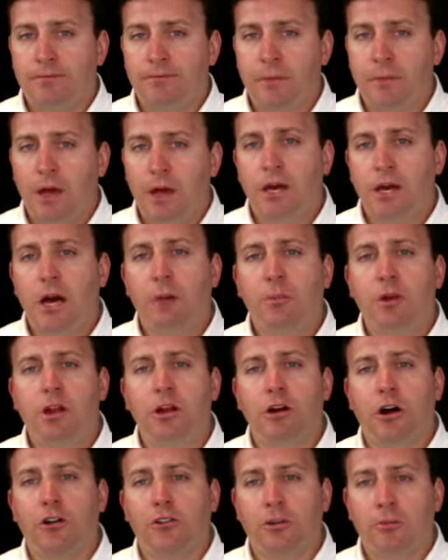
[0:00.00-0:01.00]
A company
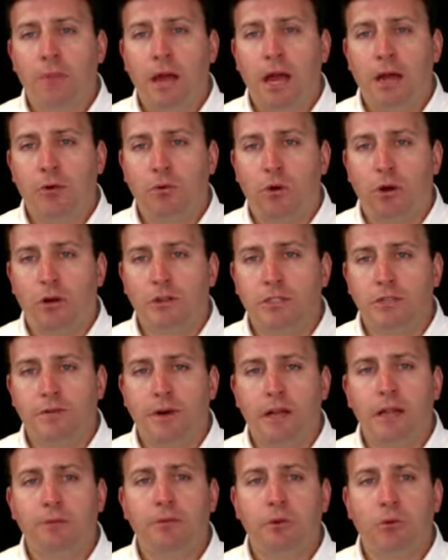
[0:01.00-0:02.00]
called DemandWorks
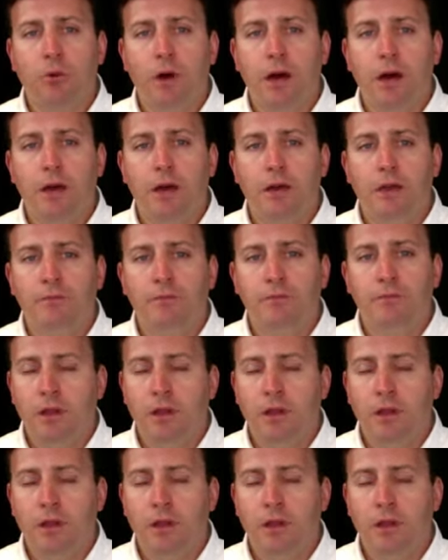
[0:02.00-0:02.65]
developed a way